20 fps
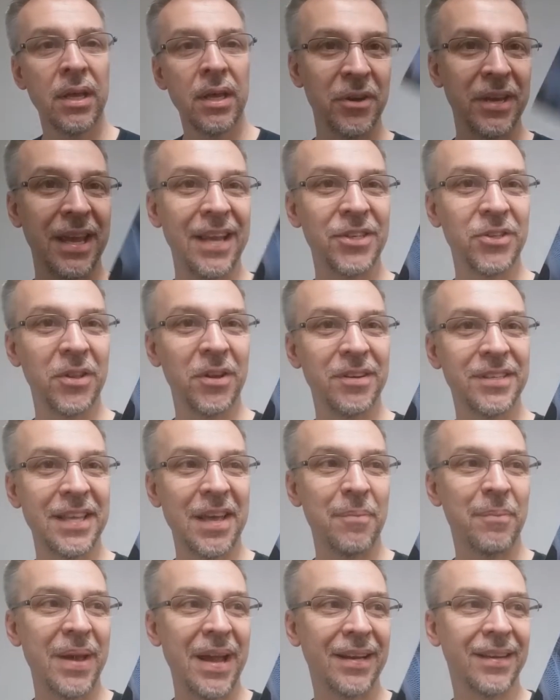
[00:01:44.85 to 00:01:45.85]
Okay, so there's
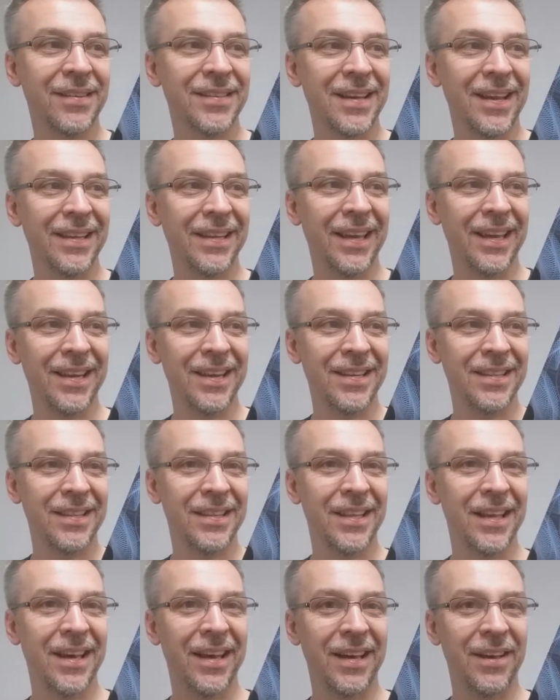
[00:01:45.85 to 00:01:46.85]
that back design again,
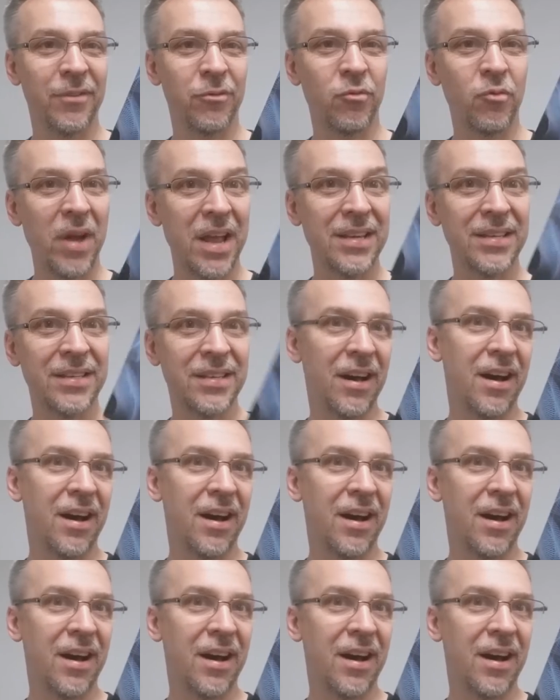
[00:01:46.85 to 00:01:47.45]
the red